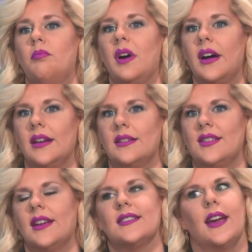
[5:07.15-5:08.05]
but
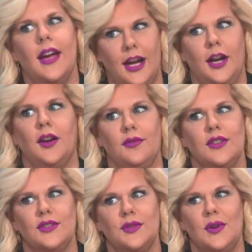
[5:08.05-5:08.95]
it takes a heck of
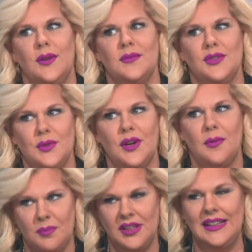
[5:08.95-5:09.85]
a storm to
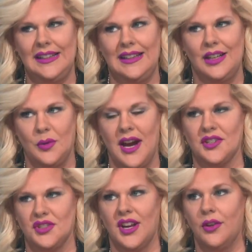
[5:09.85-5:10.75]
completely
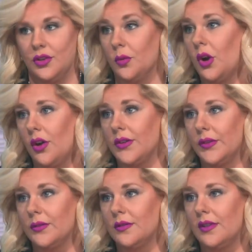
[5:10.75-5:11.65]
crash down your
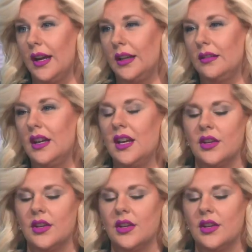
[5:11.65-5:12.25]
walls, Right?